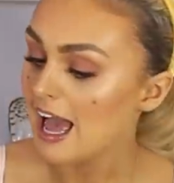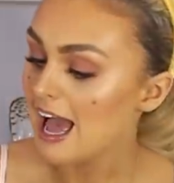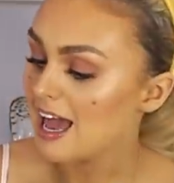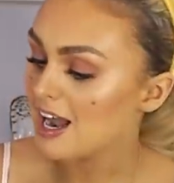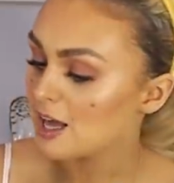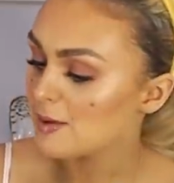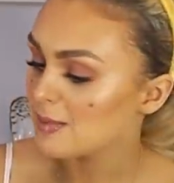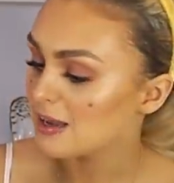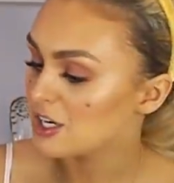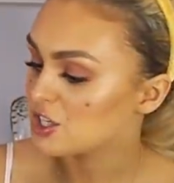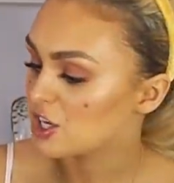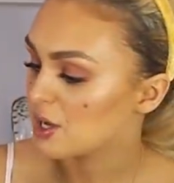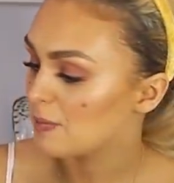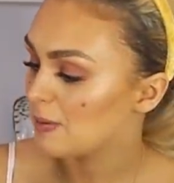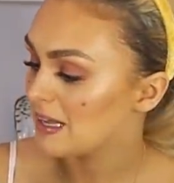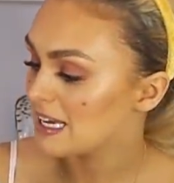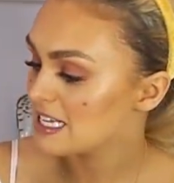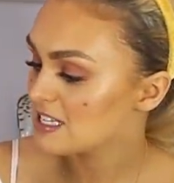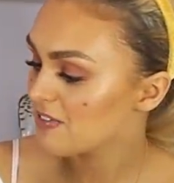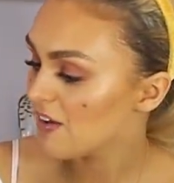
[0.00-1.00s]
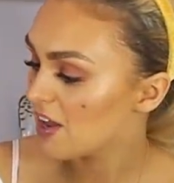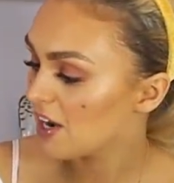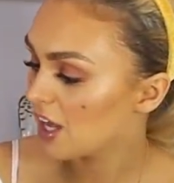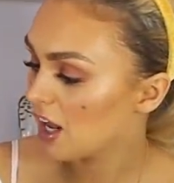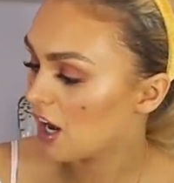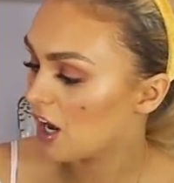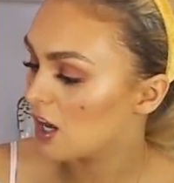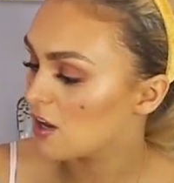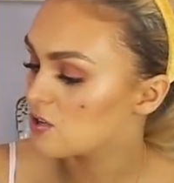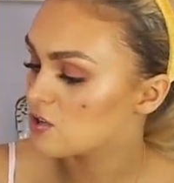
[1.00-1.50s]
Hello Misha, please find
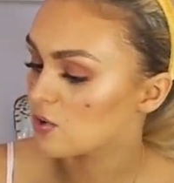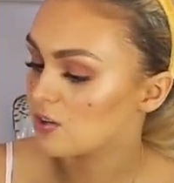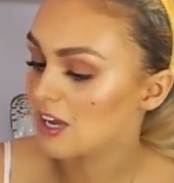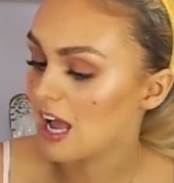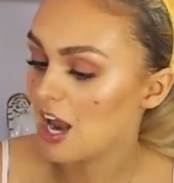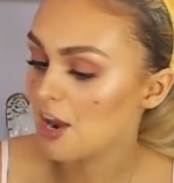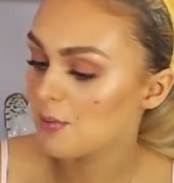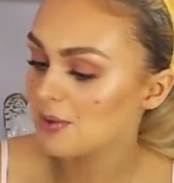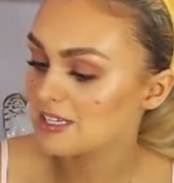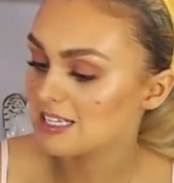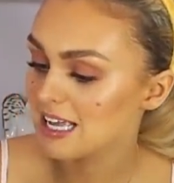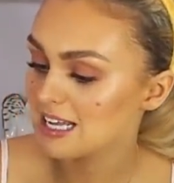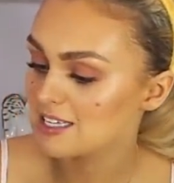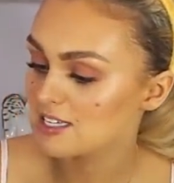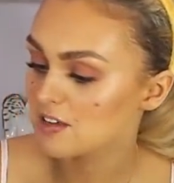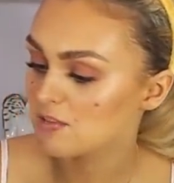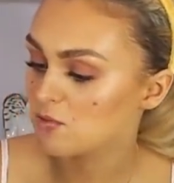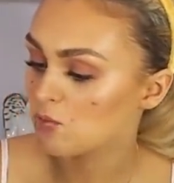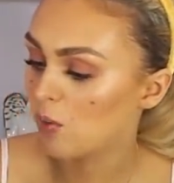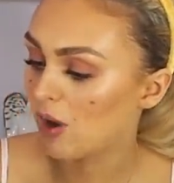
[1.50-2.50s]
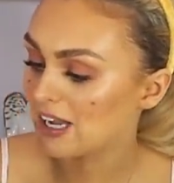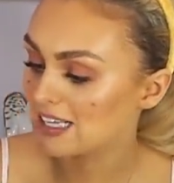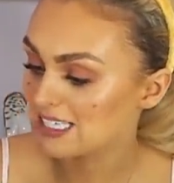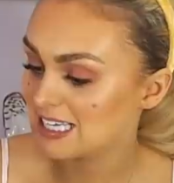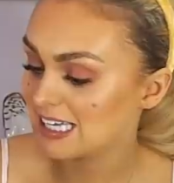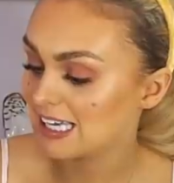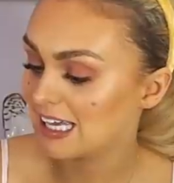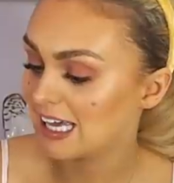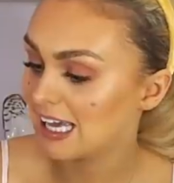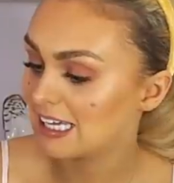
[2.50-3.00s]
and close your Nano Intensive
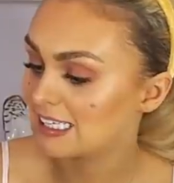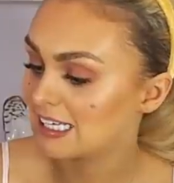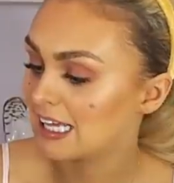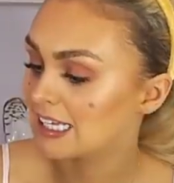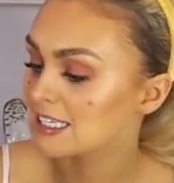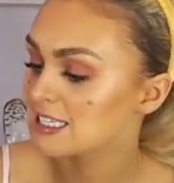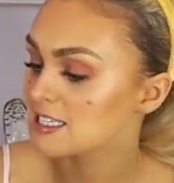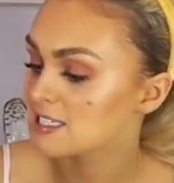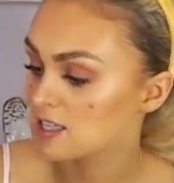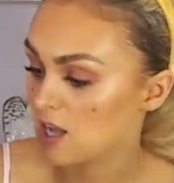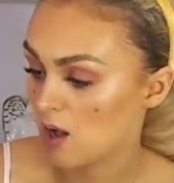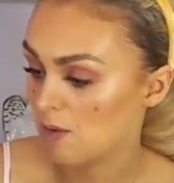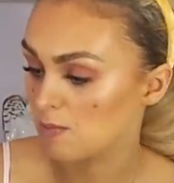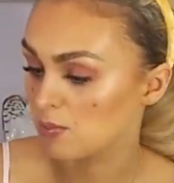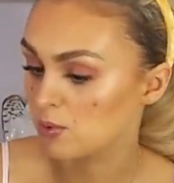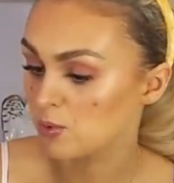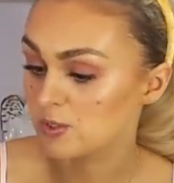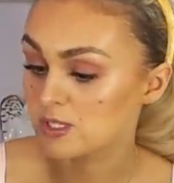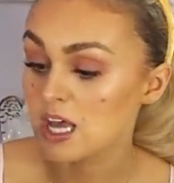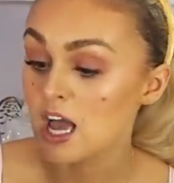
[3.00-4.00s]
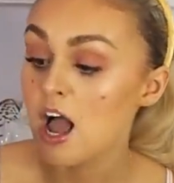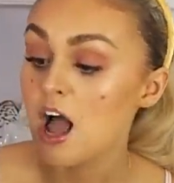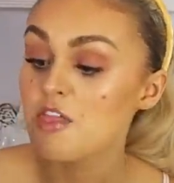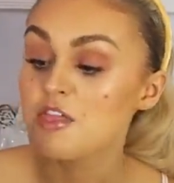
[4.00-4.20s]
Whiting Kit and samples.